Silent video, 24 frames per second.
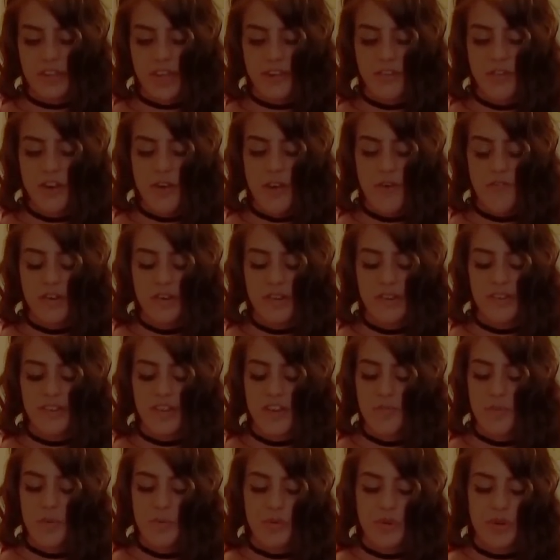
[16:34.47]
I don't know, ever since
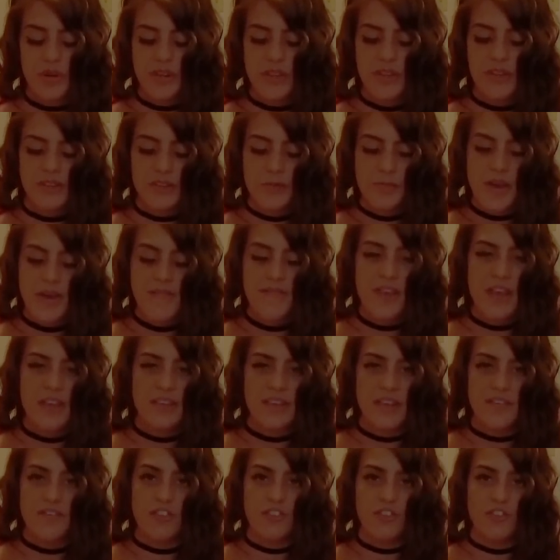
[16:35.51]
I've been putting this on my face,
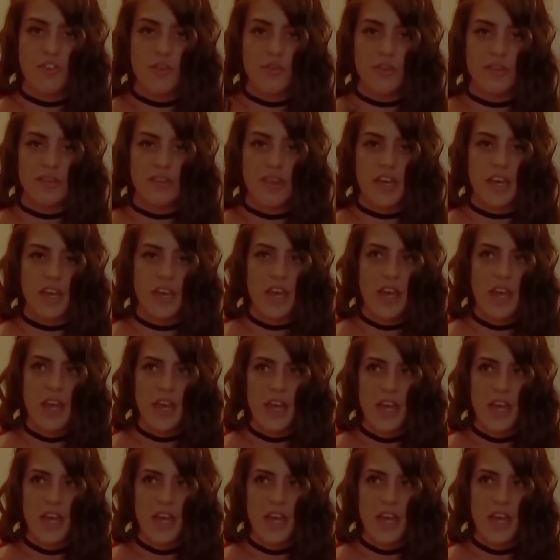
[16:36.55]
I've just noticed like